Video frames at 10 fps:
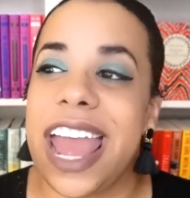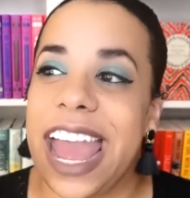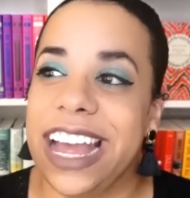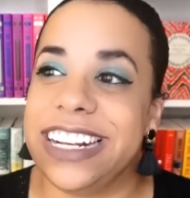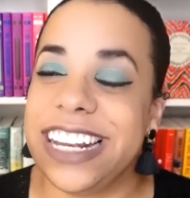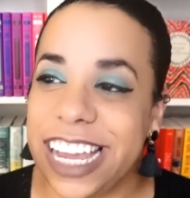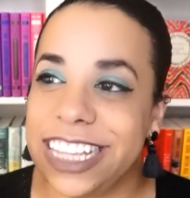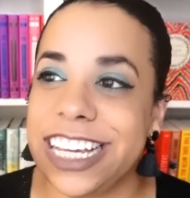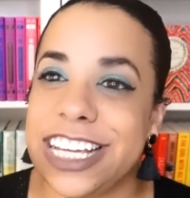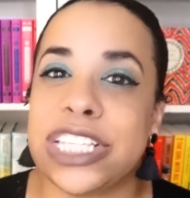And
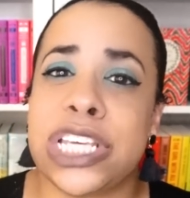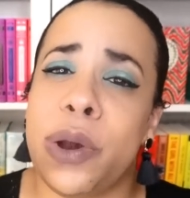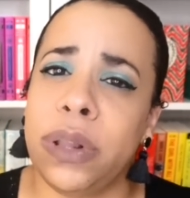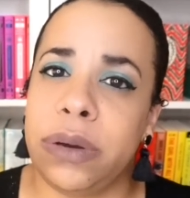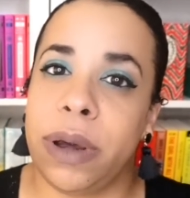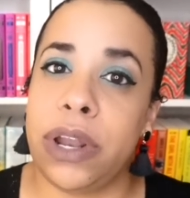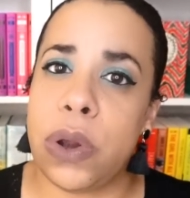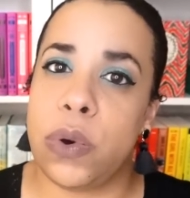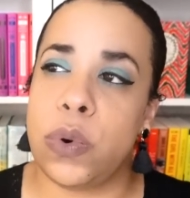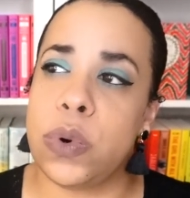Knightley is the only one
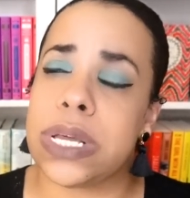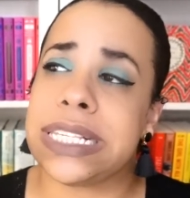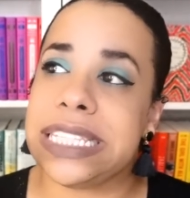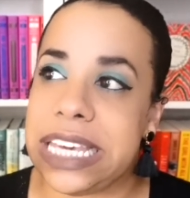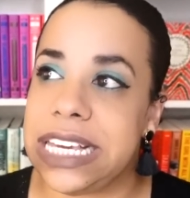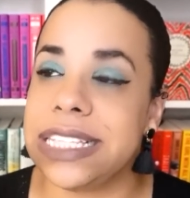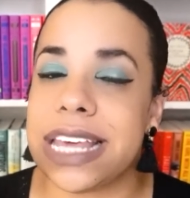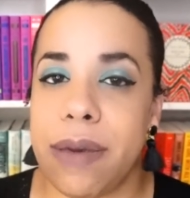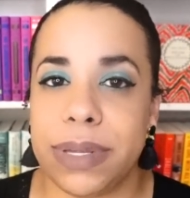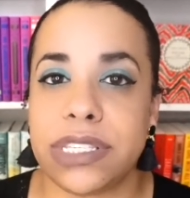who sees
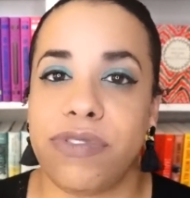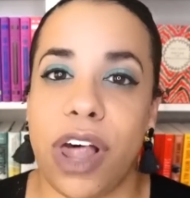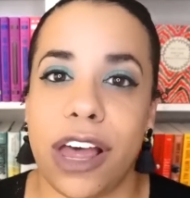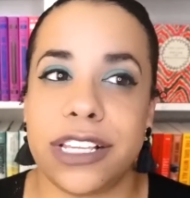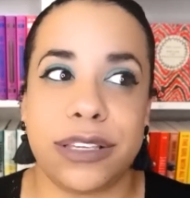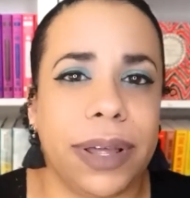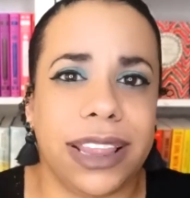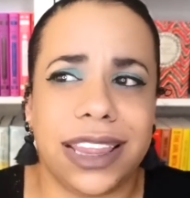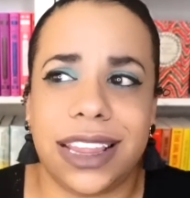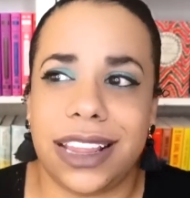Emma's flaws,
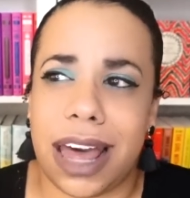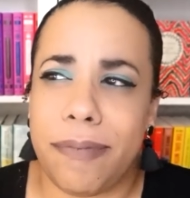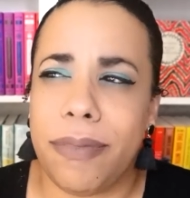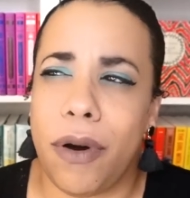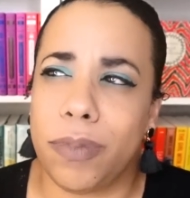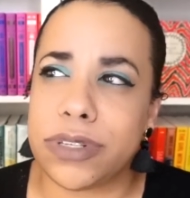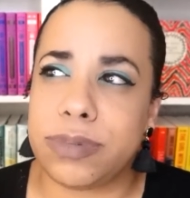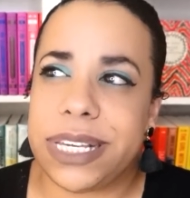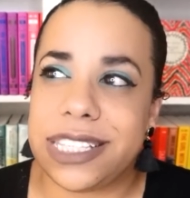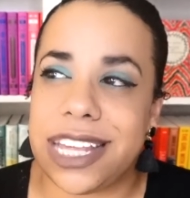but that
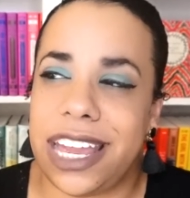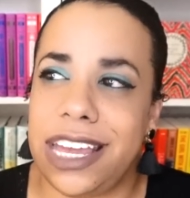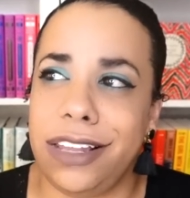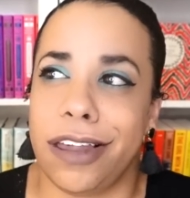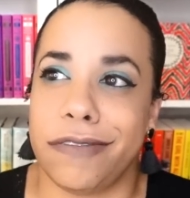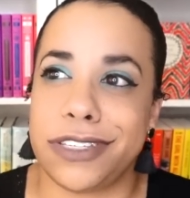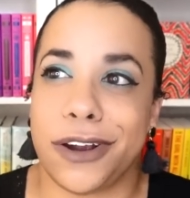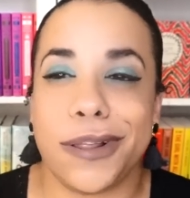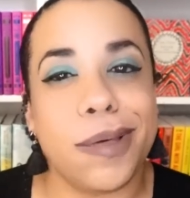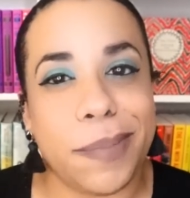almost means that he loves
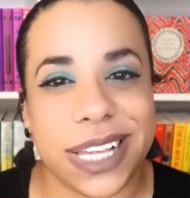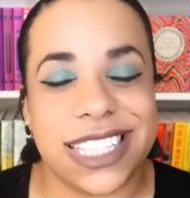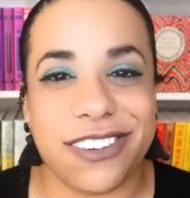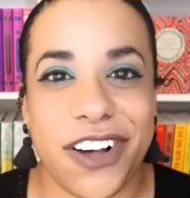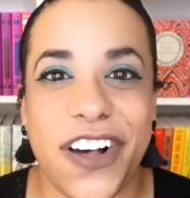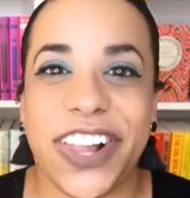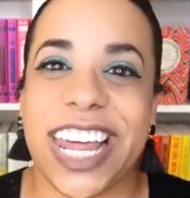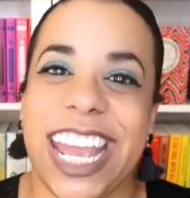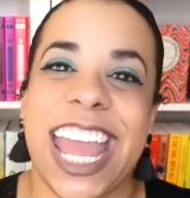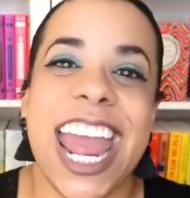her the best of all.
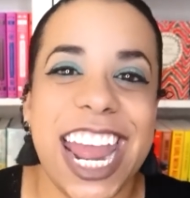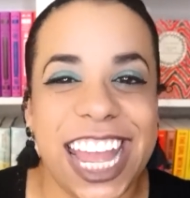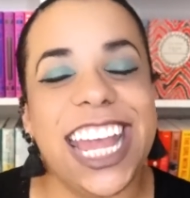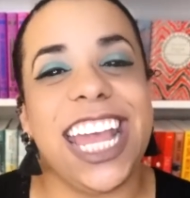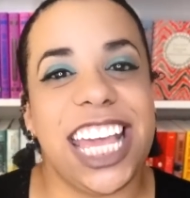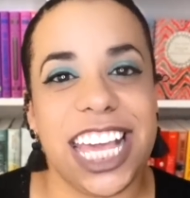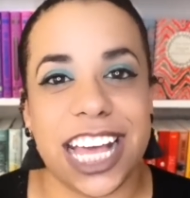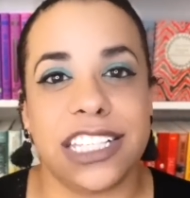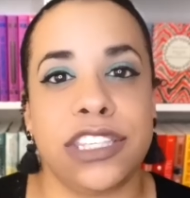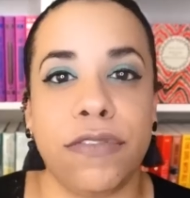Like, he
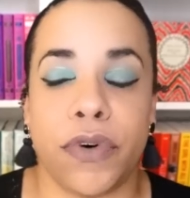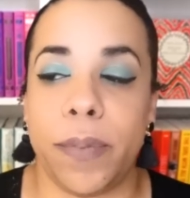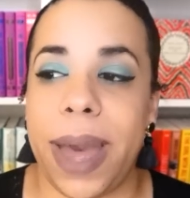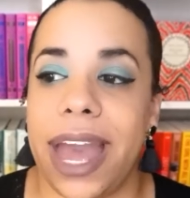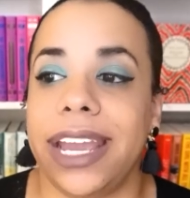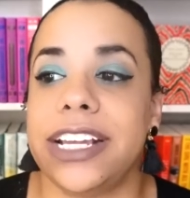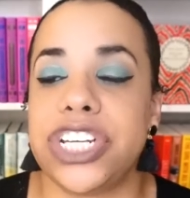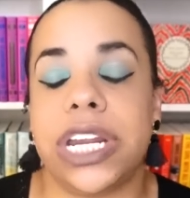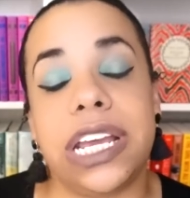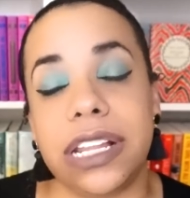gets the full
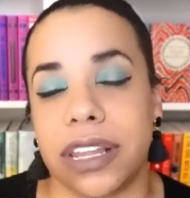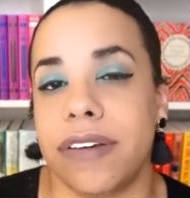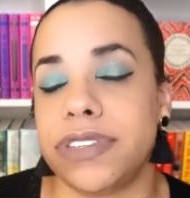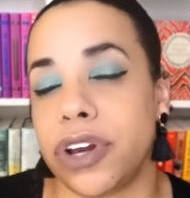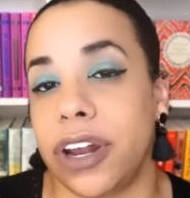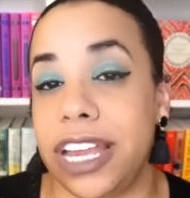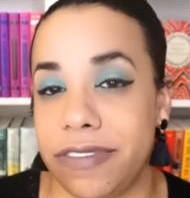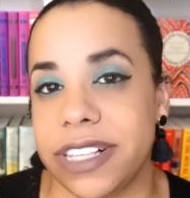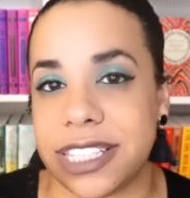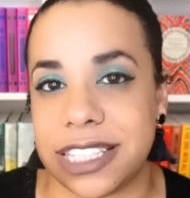package and he loves her
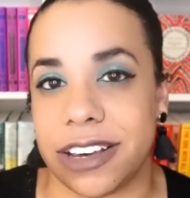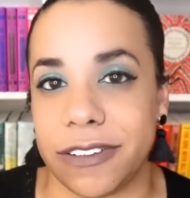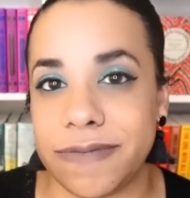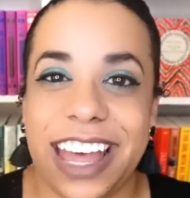even still.